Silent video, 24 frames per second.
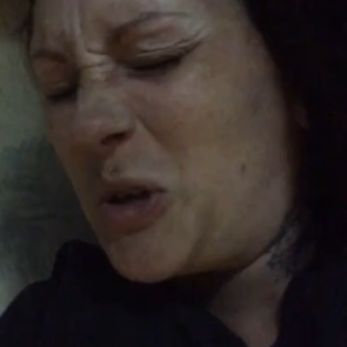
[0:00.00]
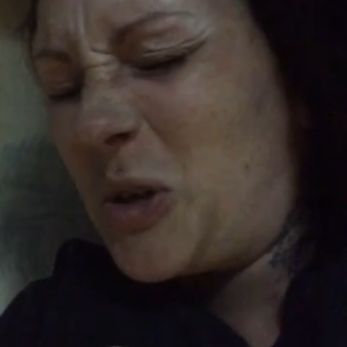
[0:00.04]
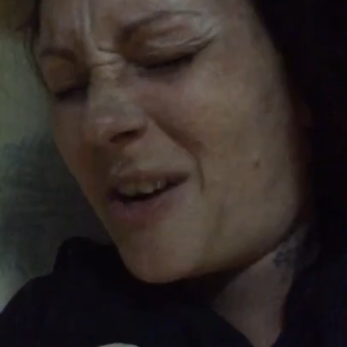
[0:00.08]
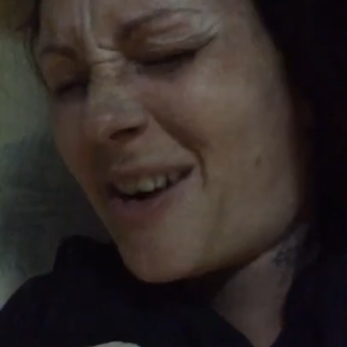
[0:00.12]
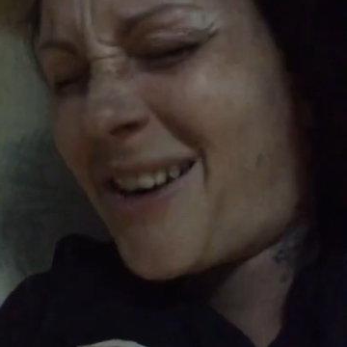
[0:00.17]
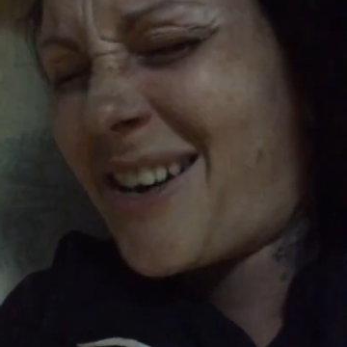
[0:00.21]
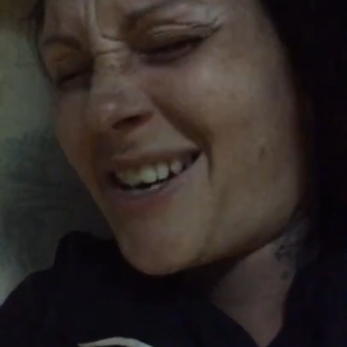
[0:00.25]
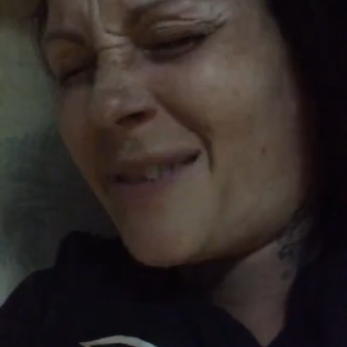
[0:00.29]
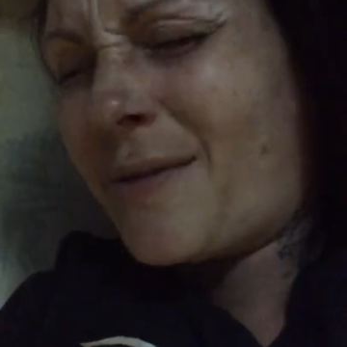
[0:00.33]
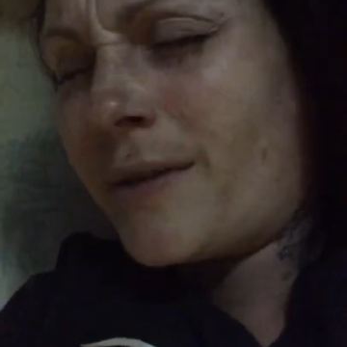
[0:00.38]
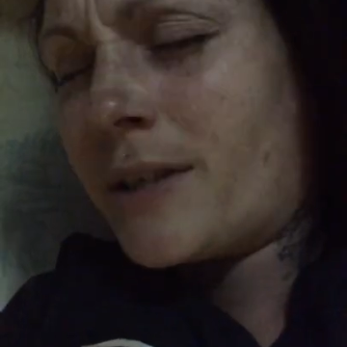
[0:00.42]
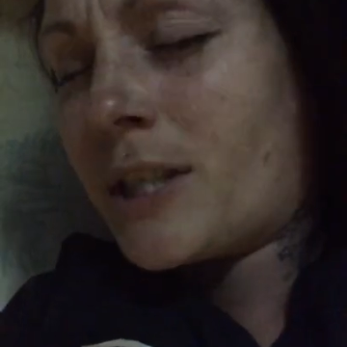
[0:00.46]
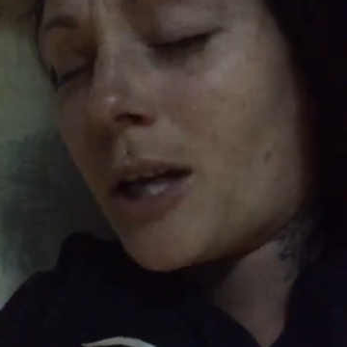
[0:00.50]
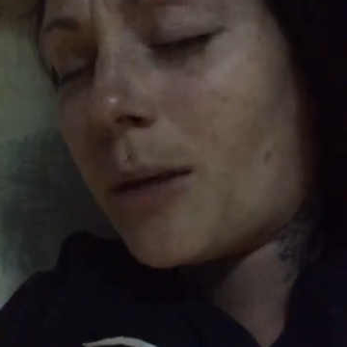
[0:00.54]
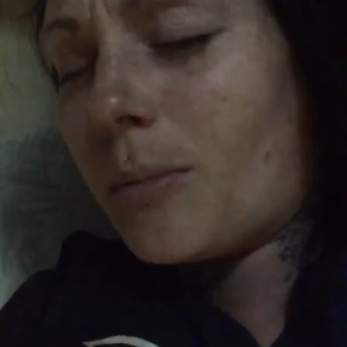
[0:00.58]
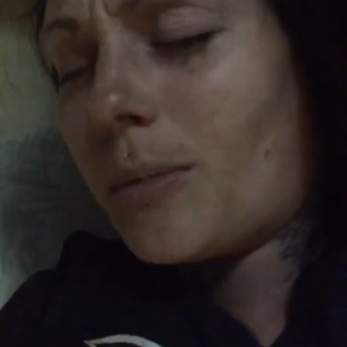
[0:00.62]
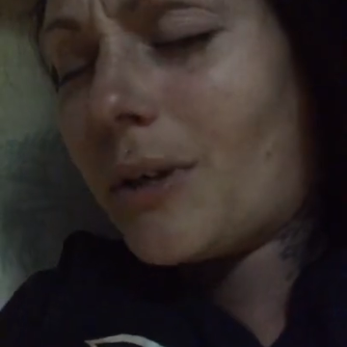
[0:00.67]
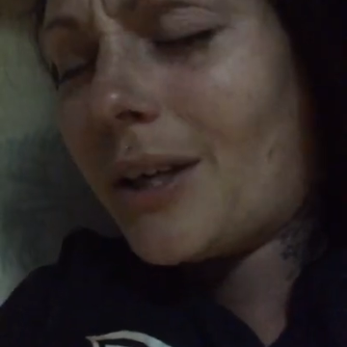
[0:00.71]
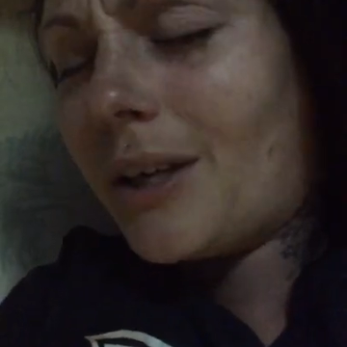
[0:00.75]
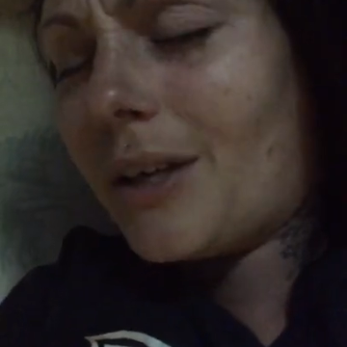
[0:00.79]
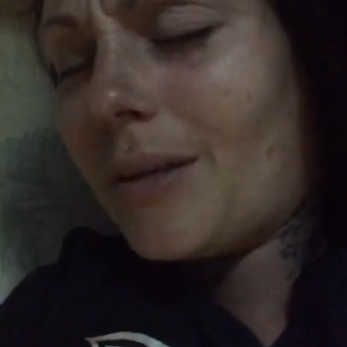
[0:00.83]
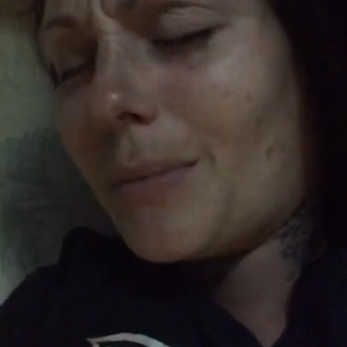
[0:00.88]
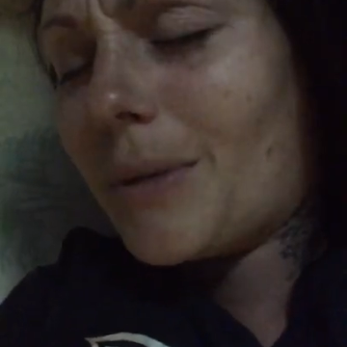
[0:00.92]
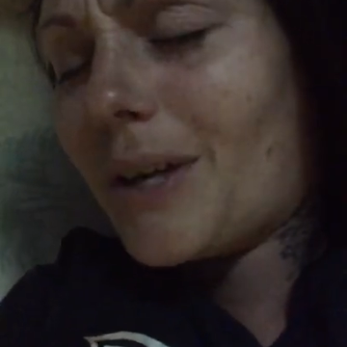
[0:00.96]
cry every time
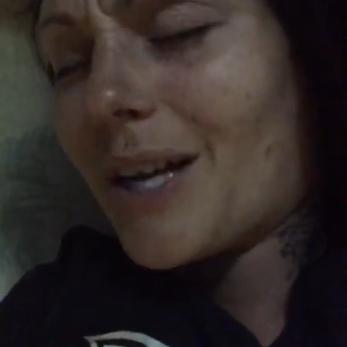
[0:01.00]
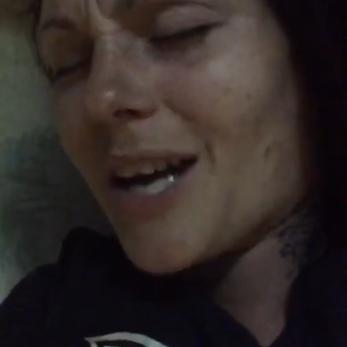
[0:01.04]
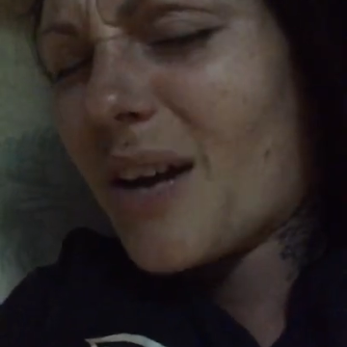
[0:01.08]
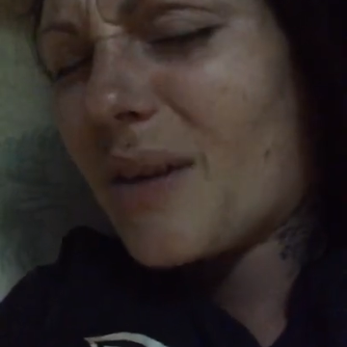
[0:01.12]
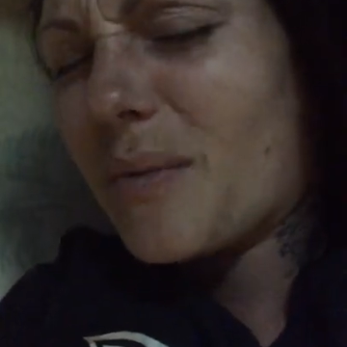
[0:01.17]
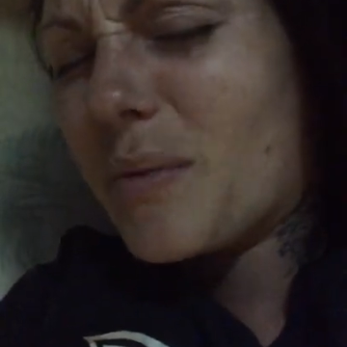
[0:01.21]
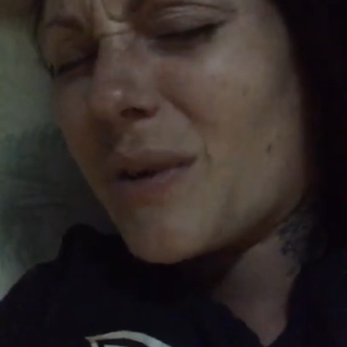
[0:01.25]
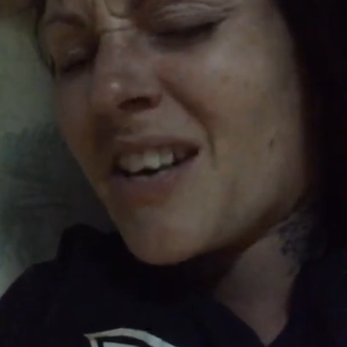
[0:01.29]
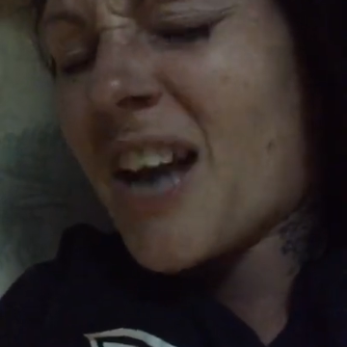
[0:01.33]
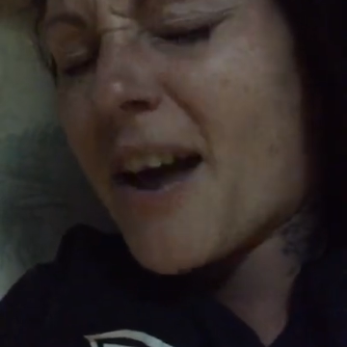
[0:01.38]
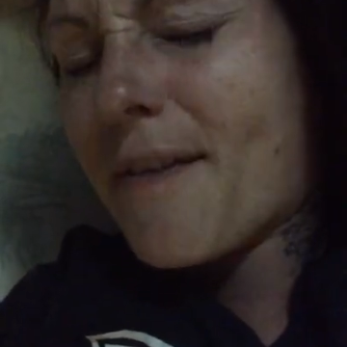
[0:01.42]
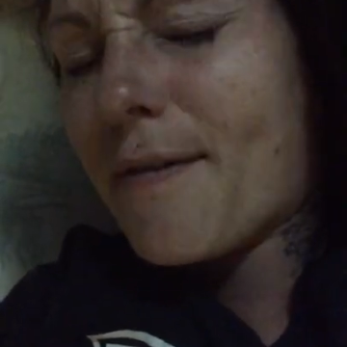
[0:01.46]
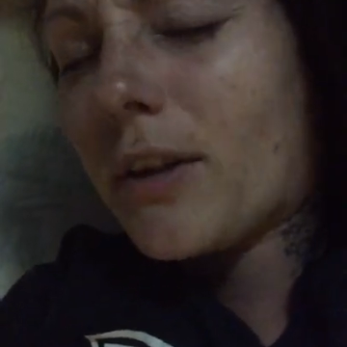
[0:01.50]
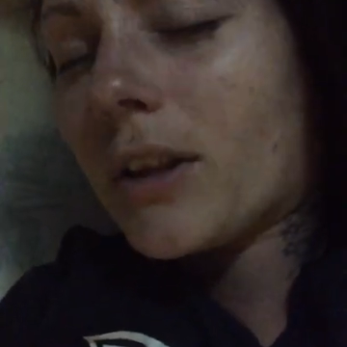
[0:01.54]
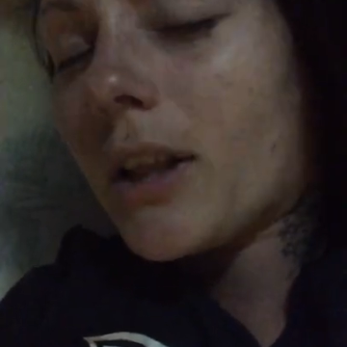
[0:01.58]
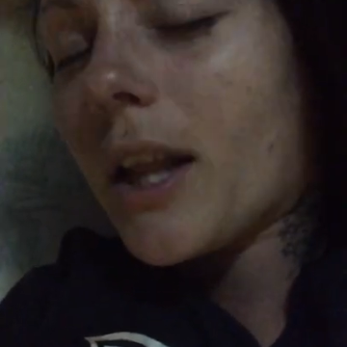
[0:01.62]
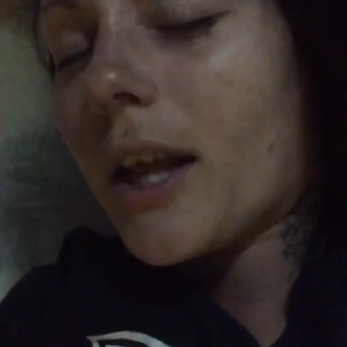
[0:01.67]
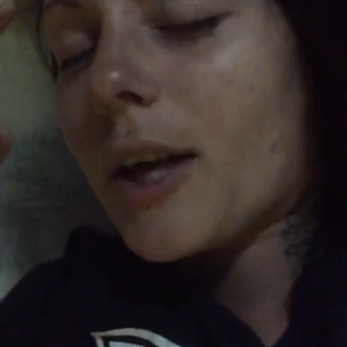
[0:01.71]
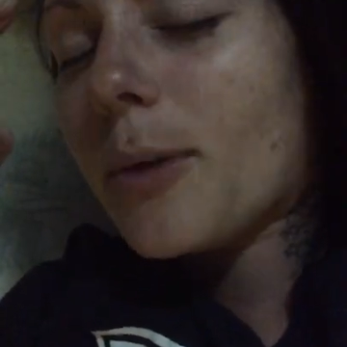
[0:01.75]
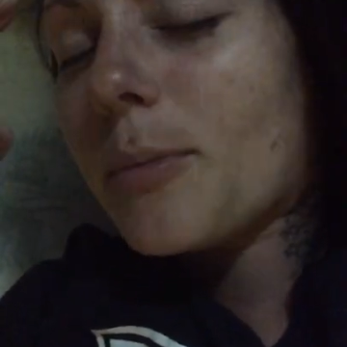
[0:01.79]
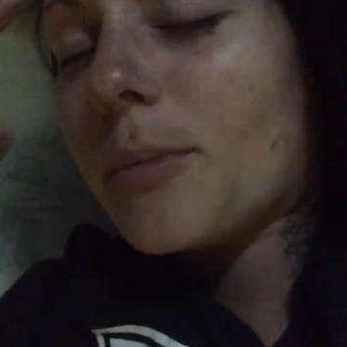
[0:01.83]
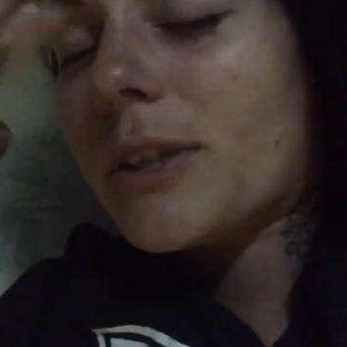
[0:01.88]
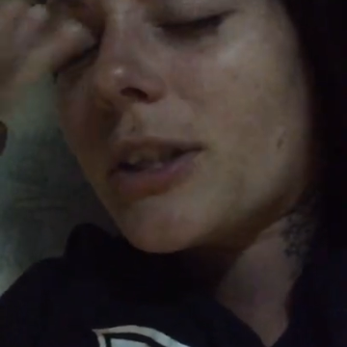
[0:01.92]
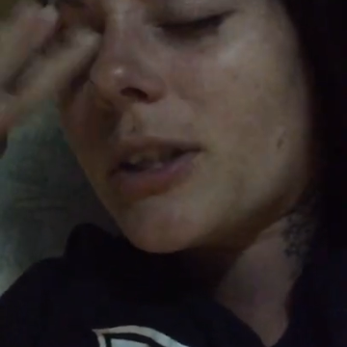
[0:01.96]
he hit me. I would never
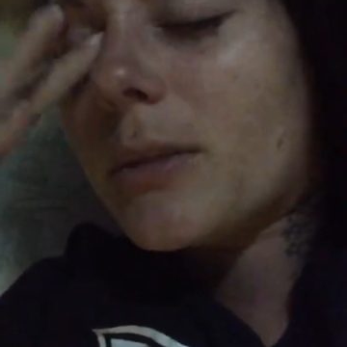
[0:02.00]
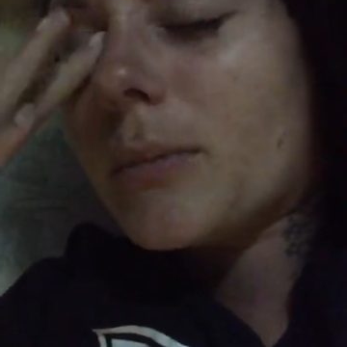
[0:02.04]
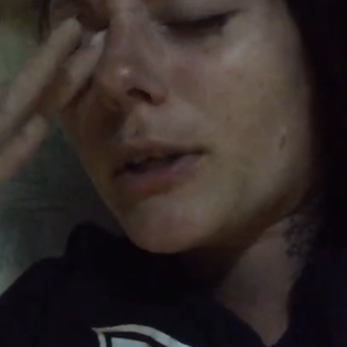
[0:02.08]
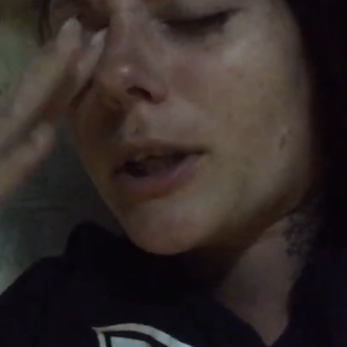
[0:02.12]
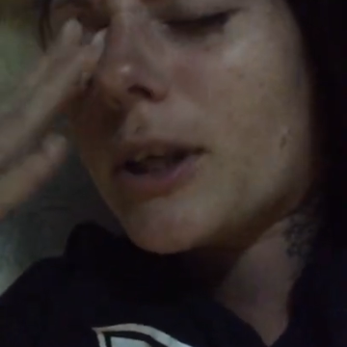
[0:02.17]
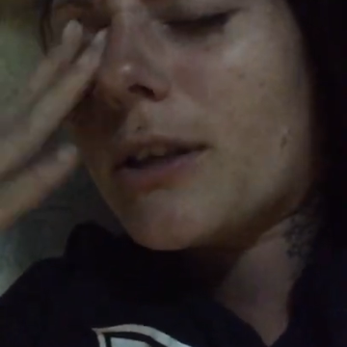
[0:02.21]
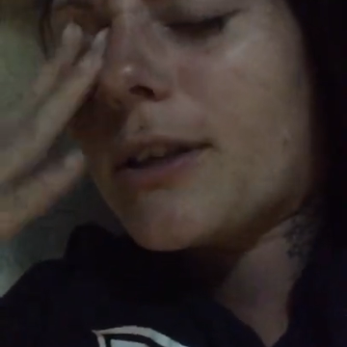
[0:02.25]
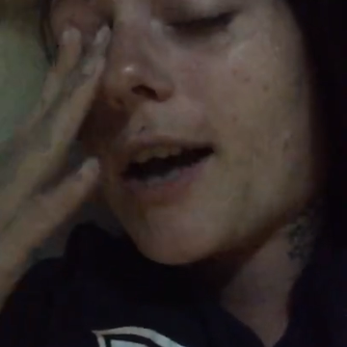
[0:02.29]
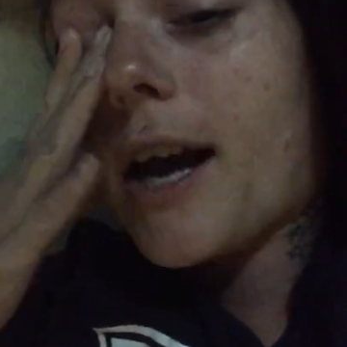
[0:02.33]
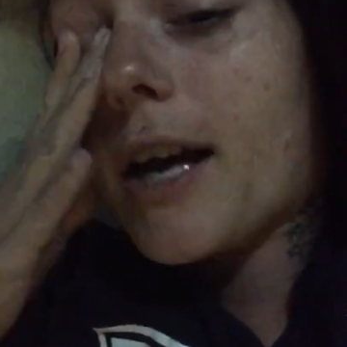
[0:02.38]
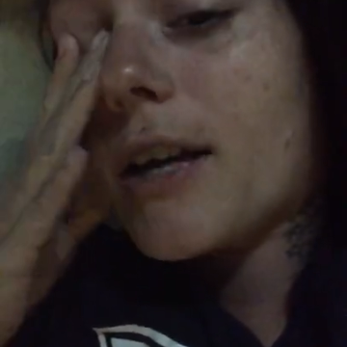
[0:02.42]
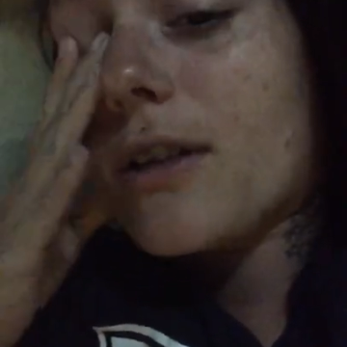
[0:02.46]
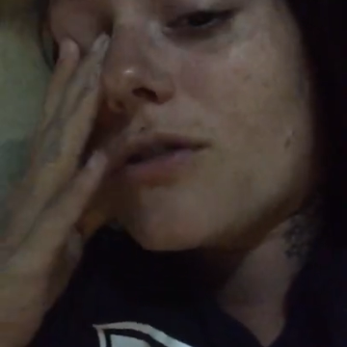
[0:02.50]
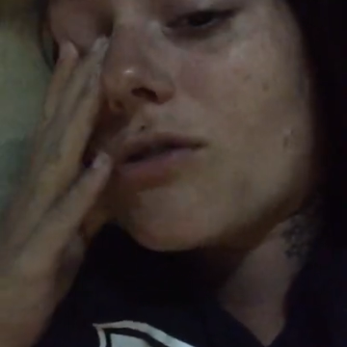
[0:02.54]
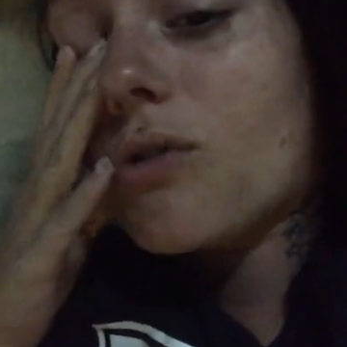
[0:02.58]
let him see me cry.